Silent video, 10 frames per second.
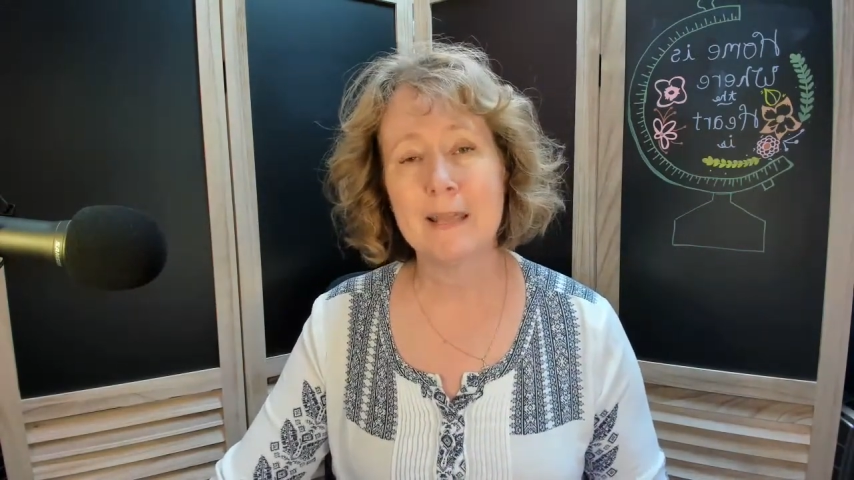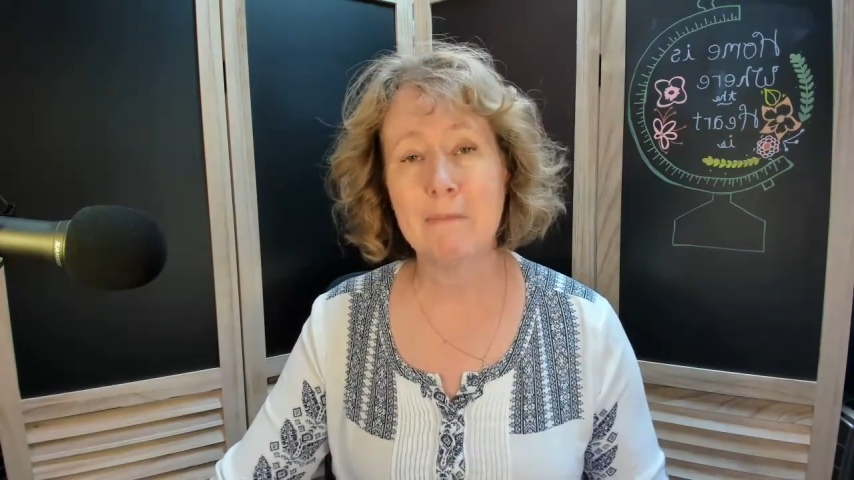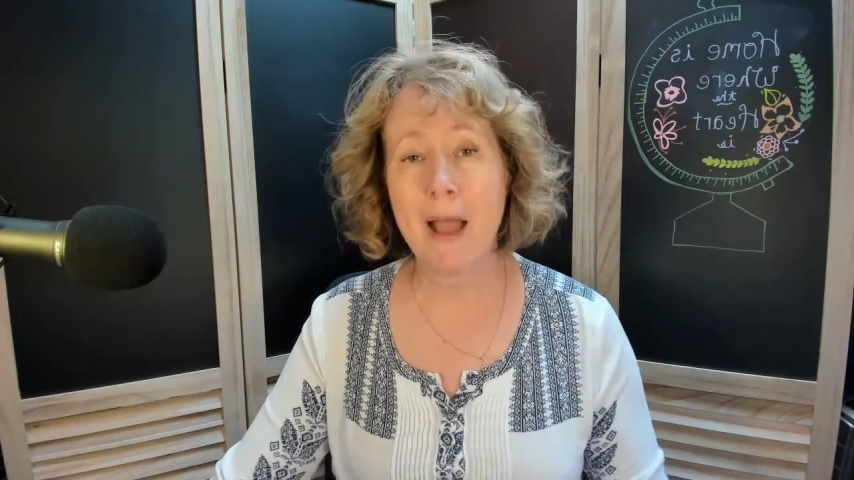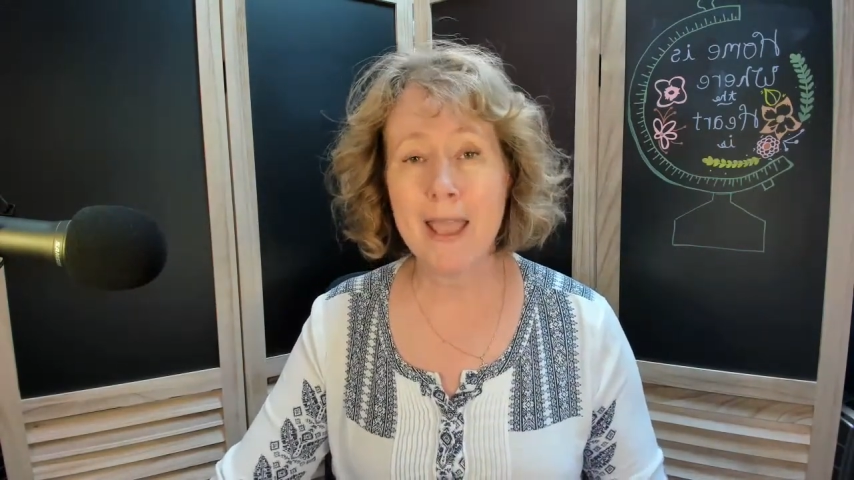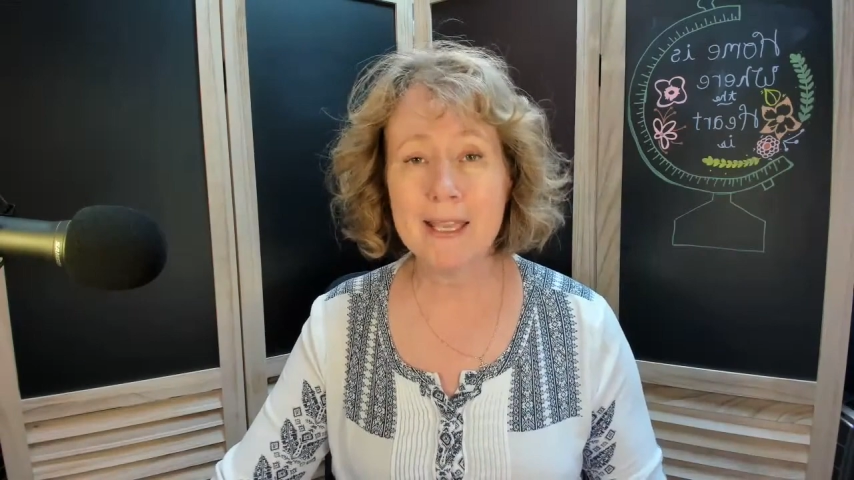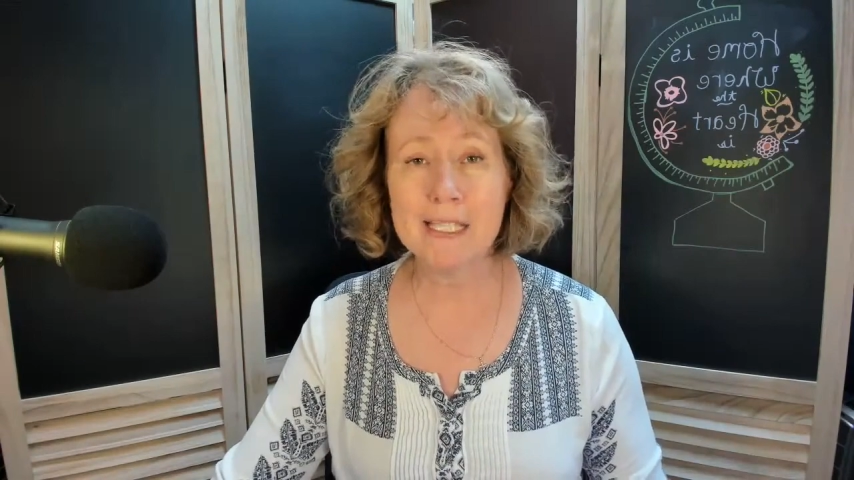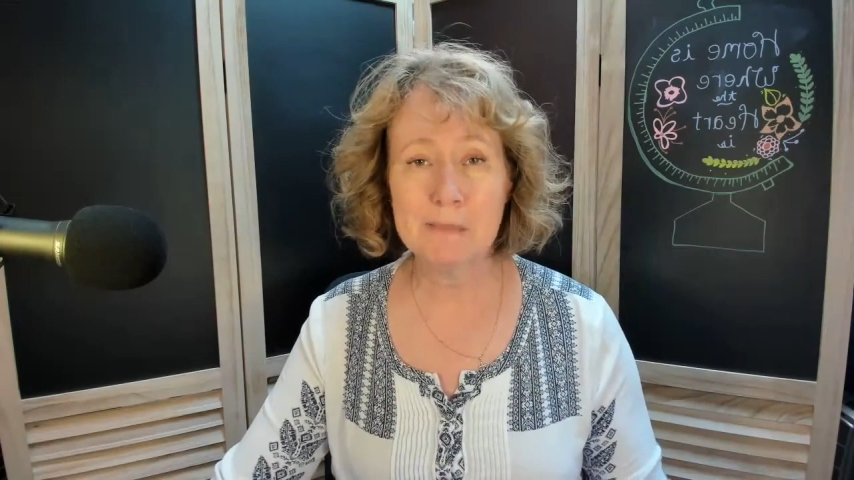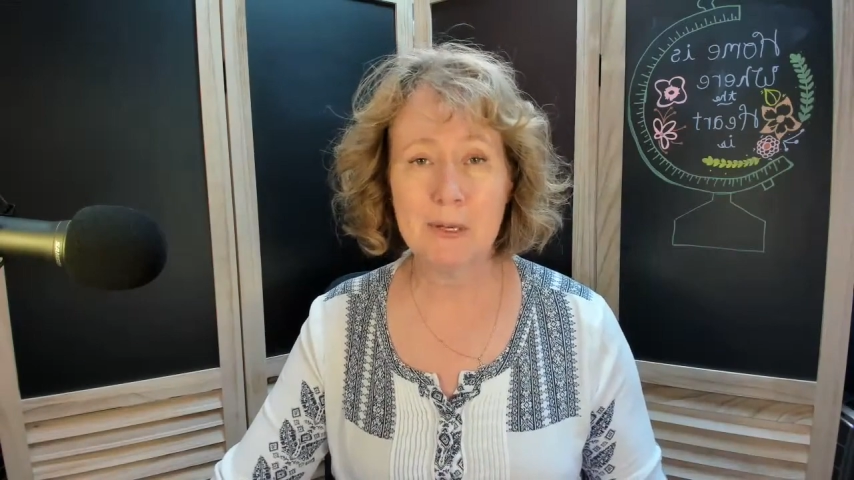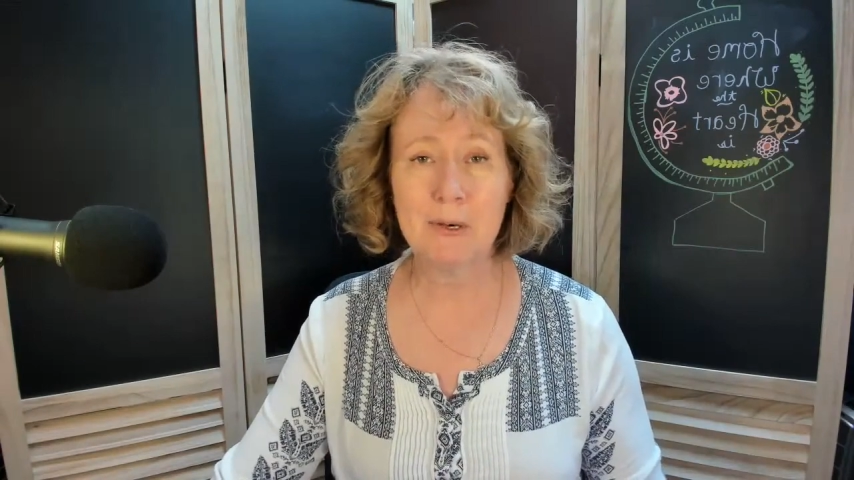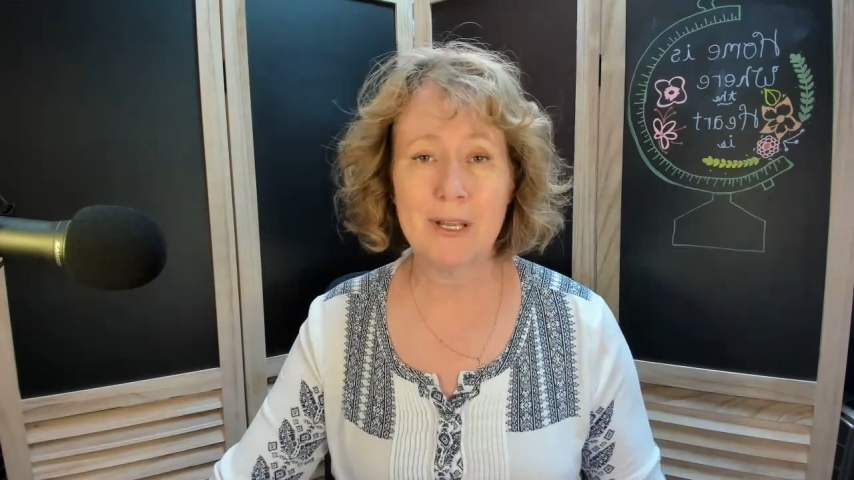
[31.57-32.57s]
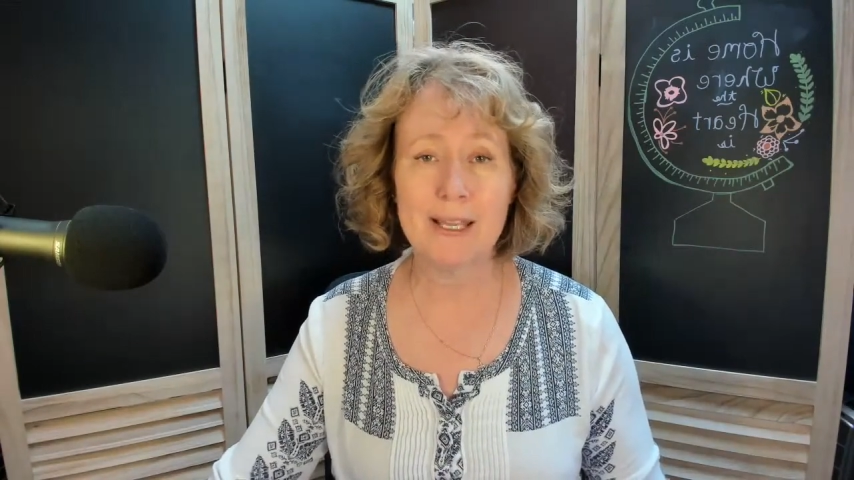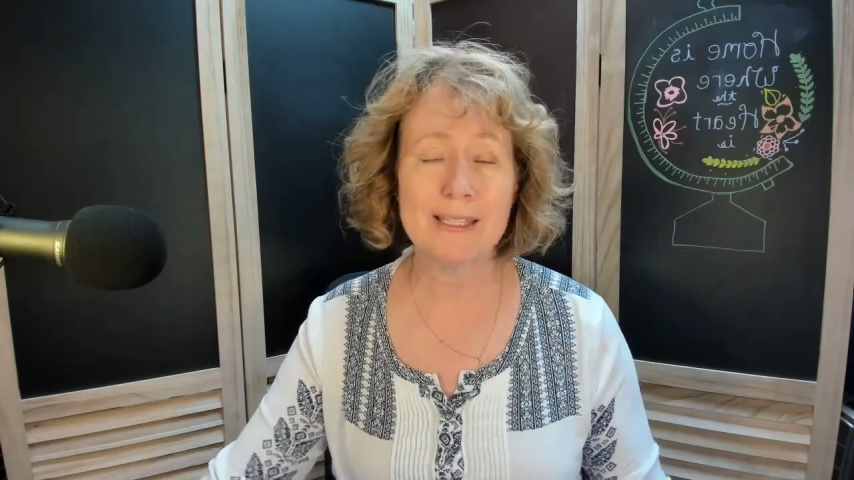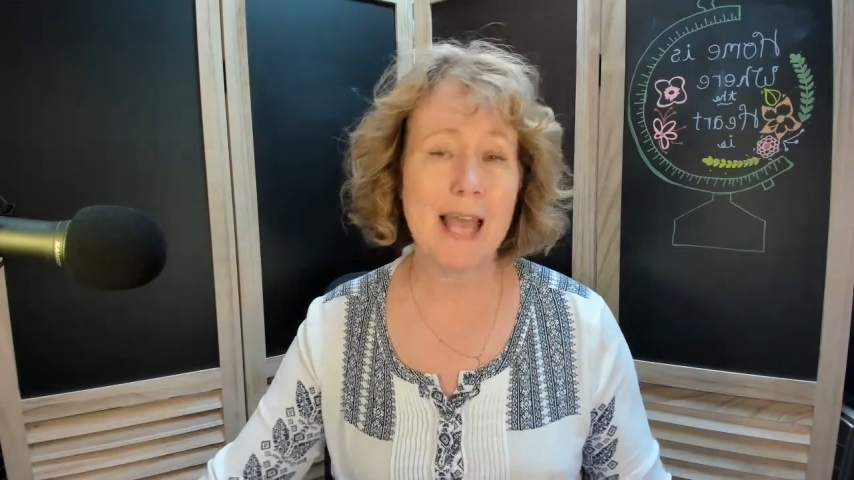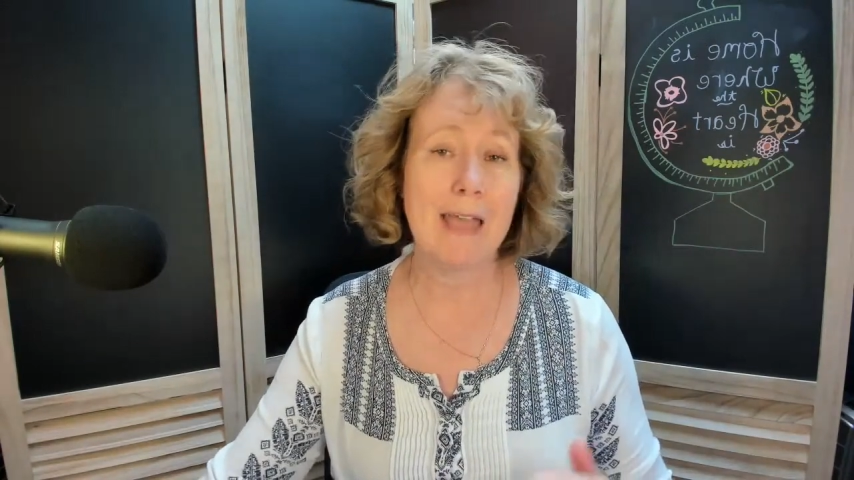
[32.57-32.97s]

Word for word: in my experience,